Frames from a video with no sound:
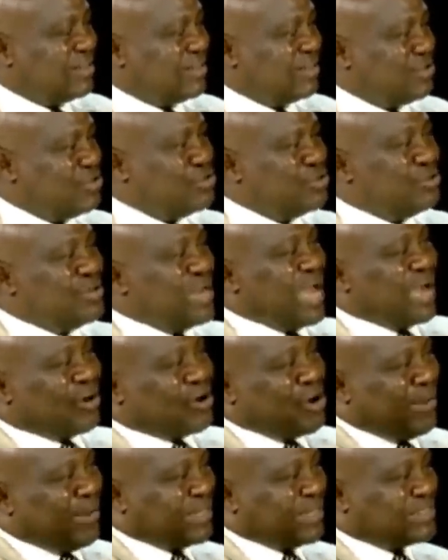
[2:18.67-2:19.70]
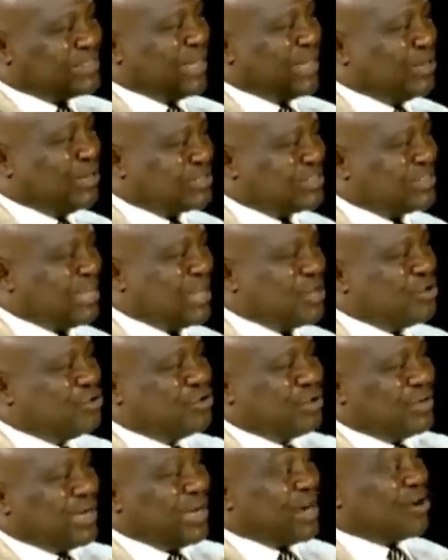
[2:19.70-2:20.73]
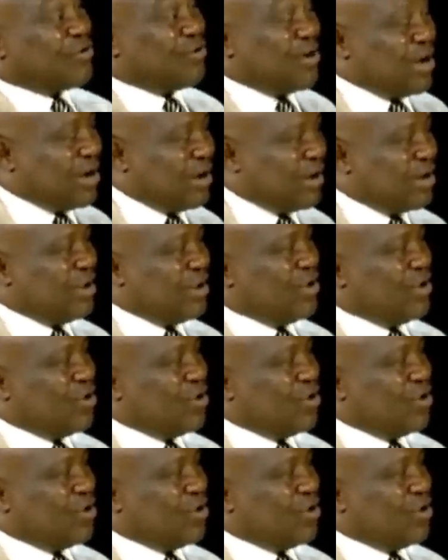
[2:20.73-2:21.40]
you now come and tell us that you don't agree